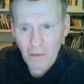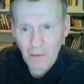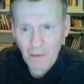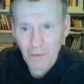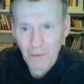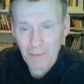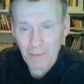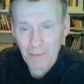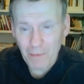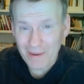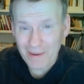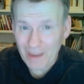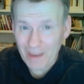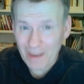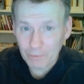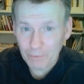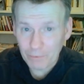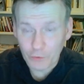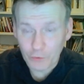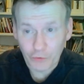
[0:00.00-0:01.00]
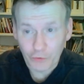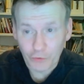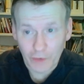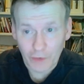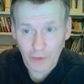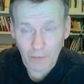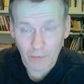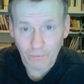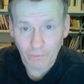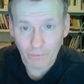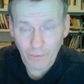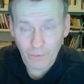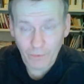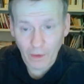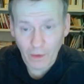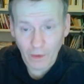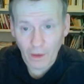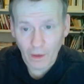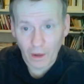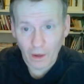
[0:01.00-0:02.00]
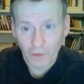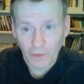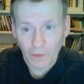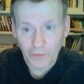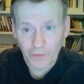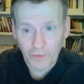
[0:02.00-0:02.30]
but by not producing them uh,